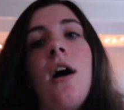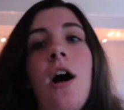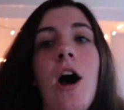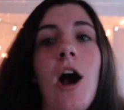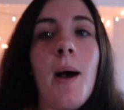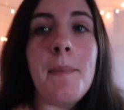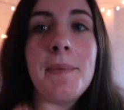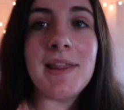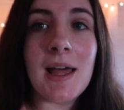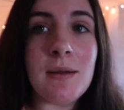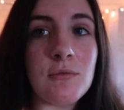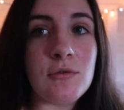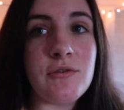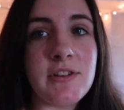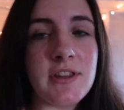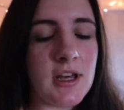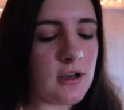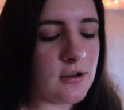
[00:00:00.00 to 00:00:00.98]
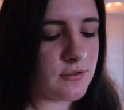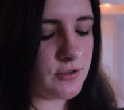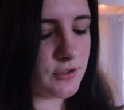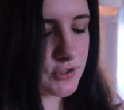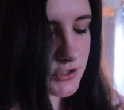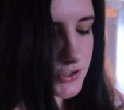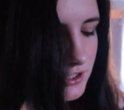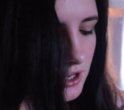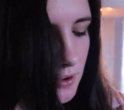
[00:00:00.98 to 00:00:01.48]
Oh, but that movie though,
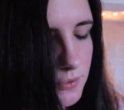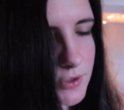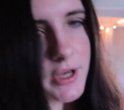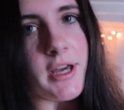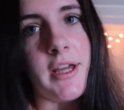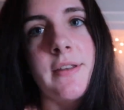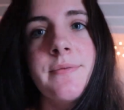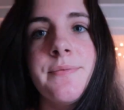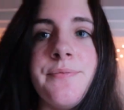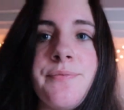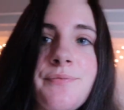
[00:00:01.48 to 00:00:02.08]
so good.